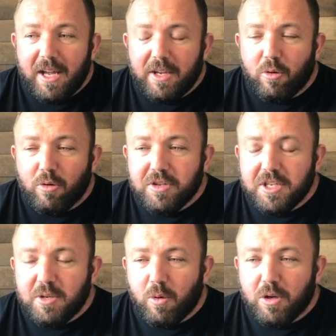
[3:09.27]
headquarters
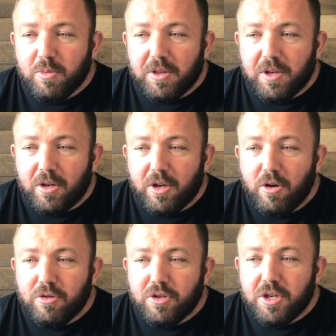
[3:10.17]
as he works with our
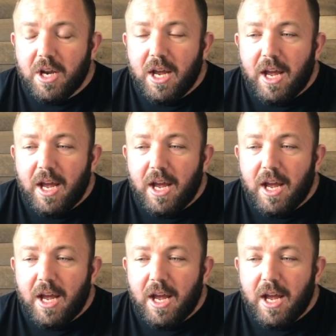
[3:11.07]
coach